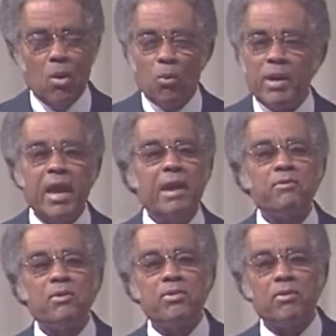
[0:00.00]

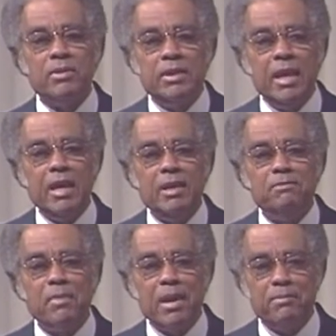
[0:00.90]
whatever their
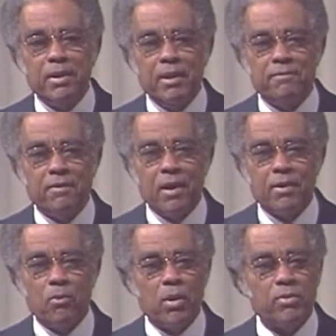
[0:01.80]
need may be,
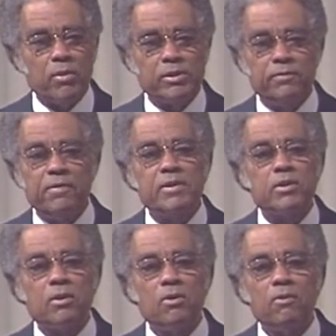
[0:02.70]
Father, whether it's
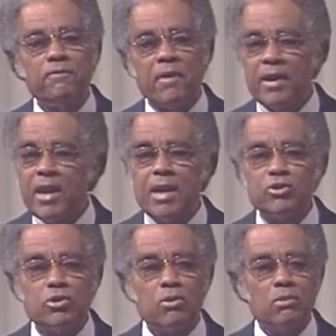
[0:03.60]
physical,
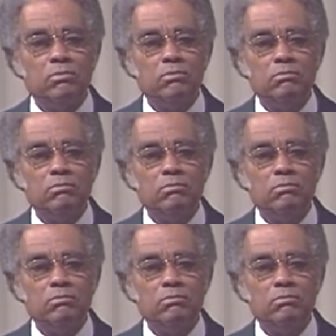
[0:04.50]
financial,